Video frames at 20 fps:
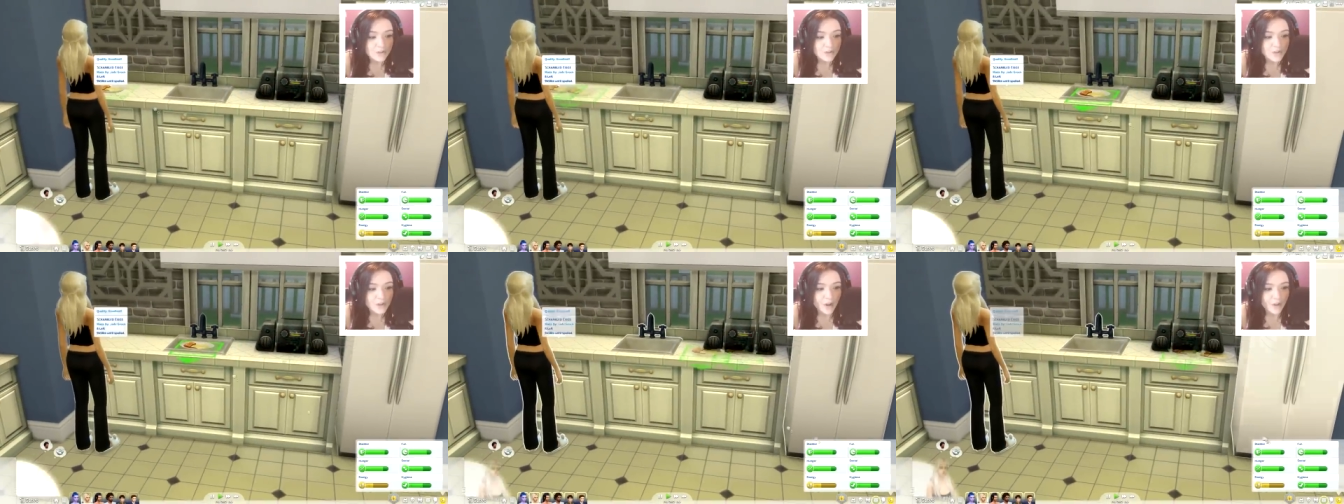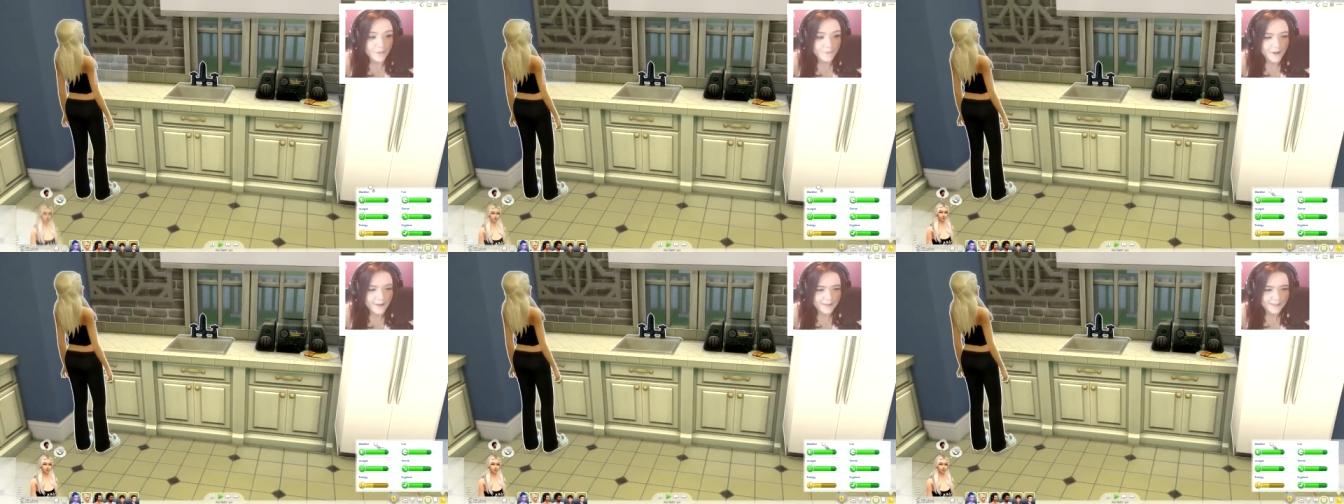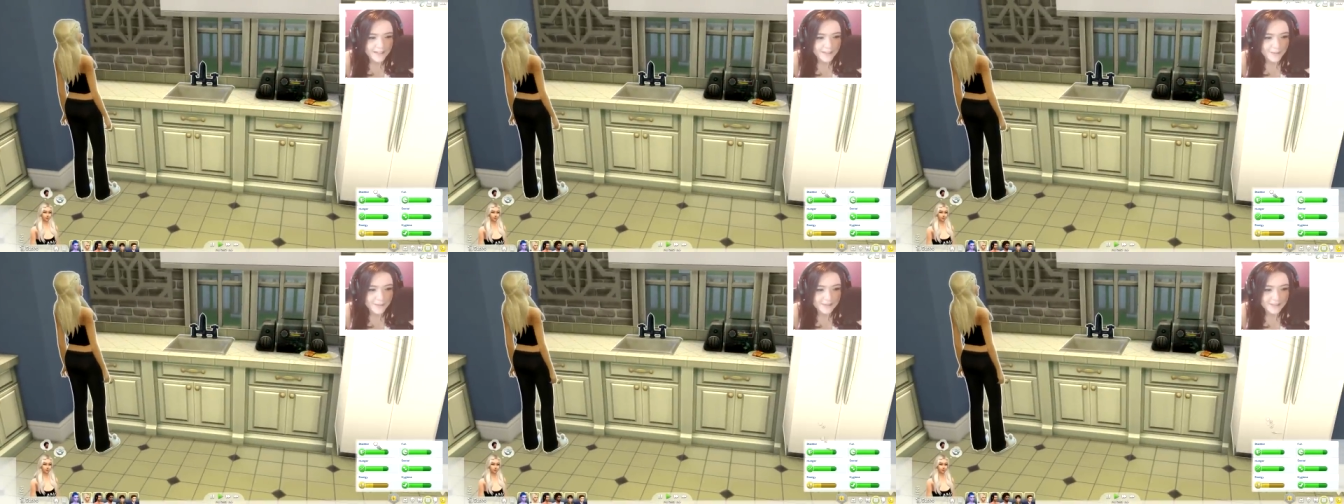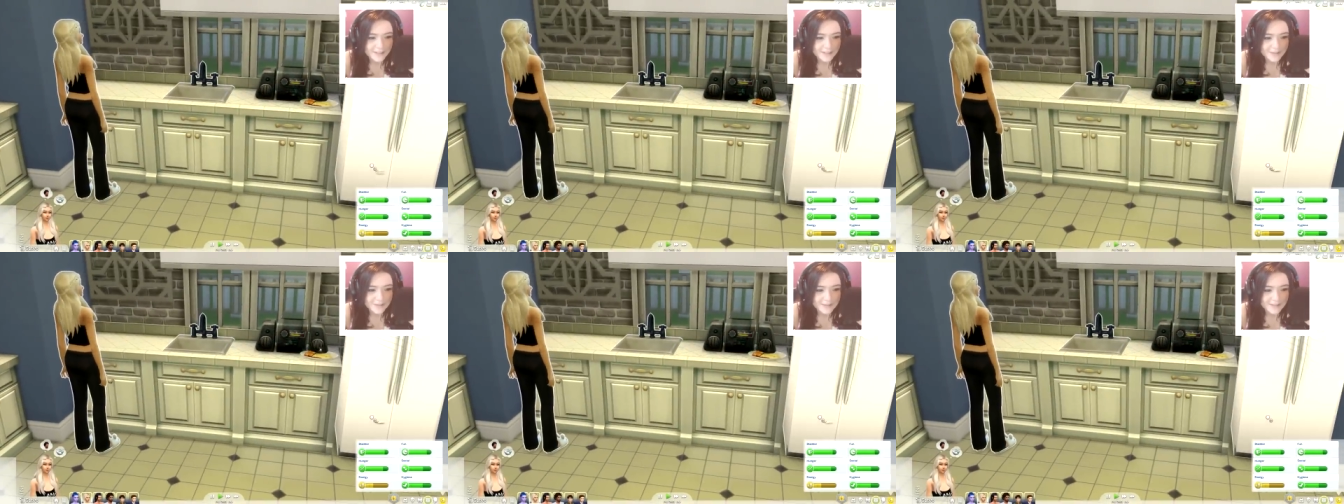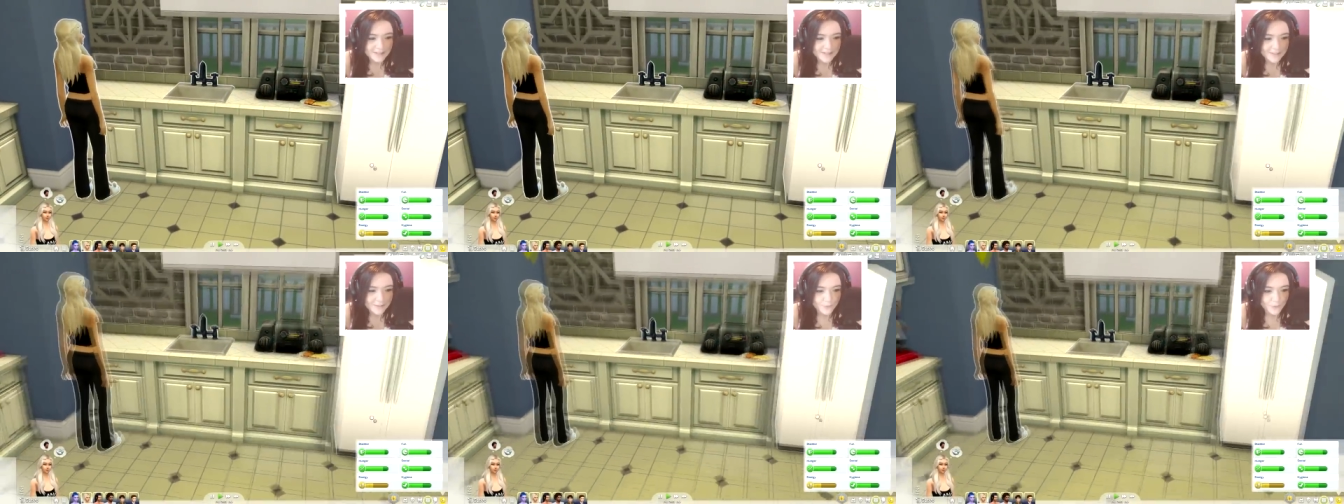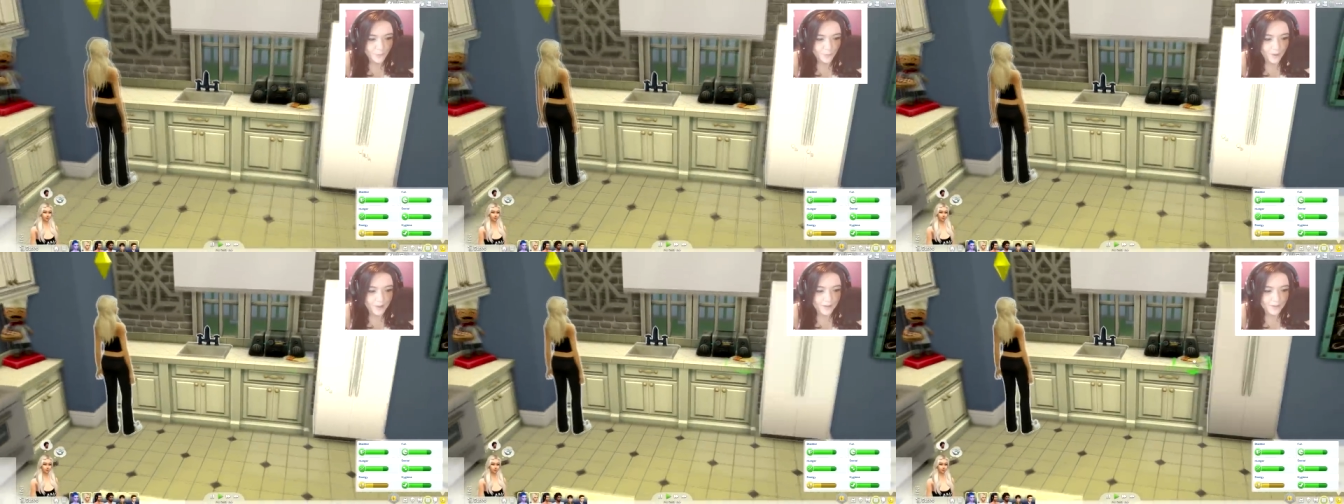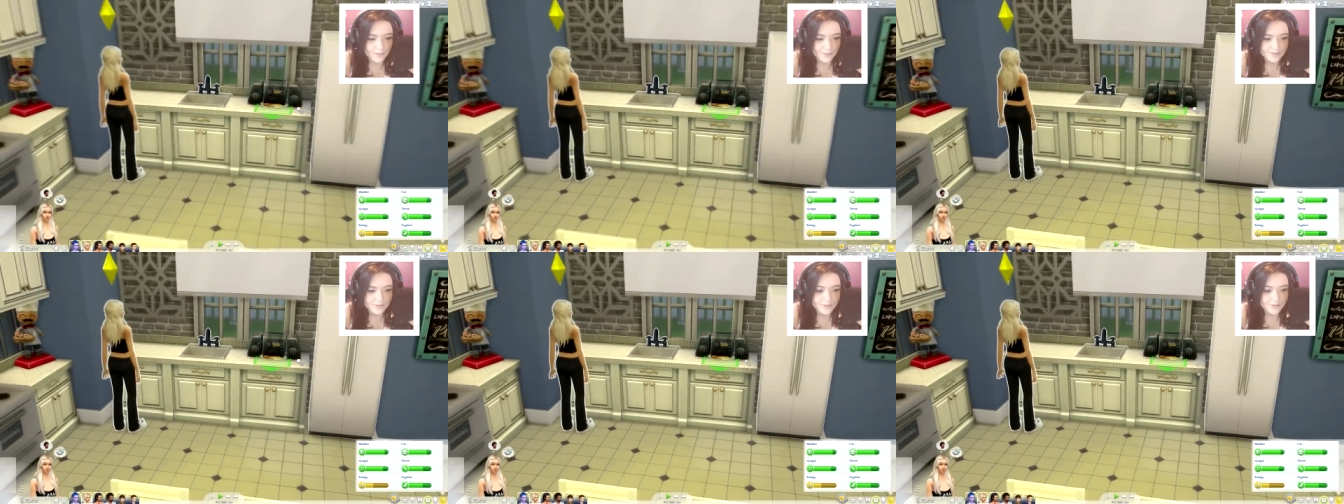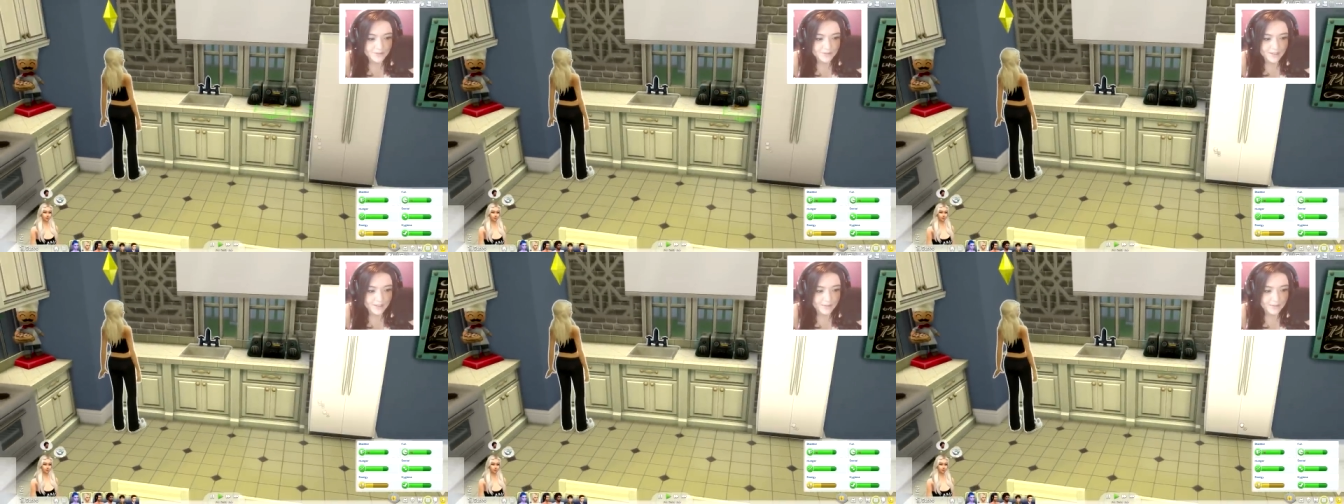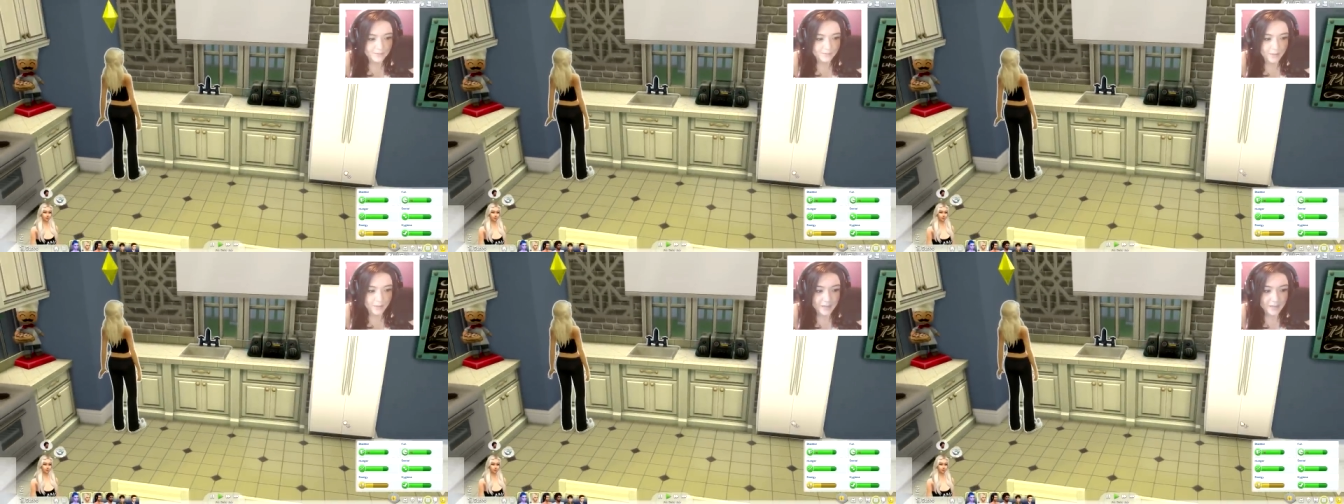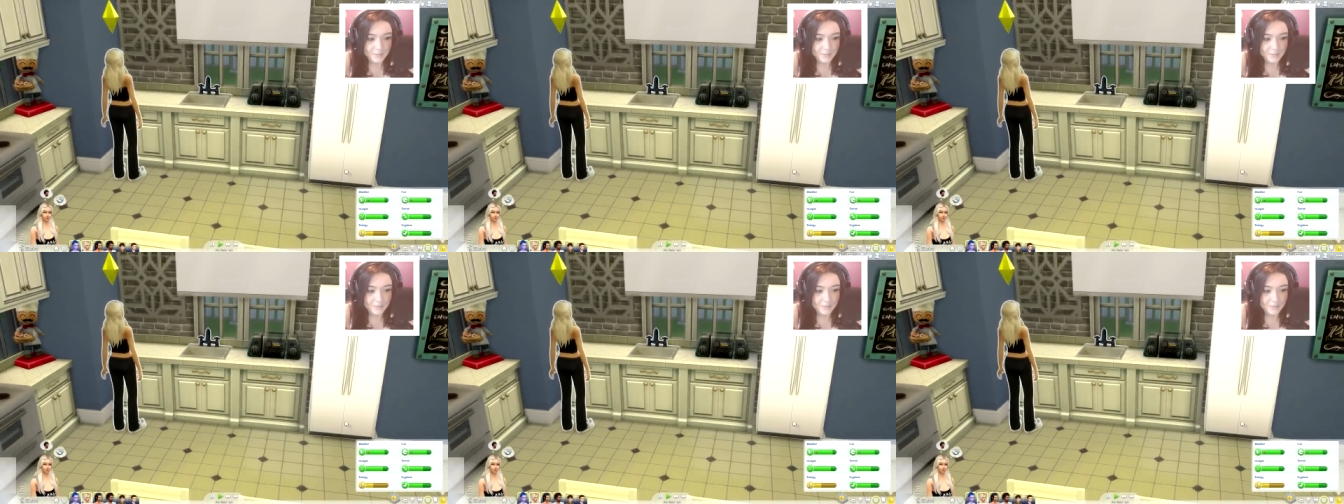So the fact that I wasn't using this for a while was just like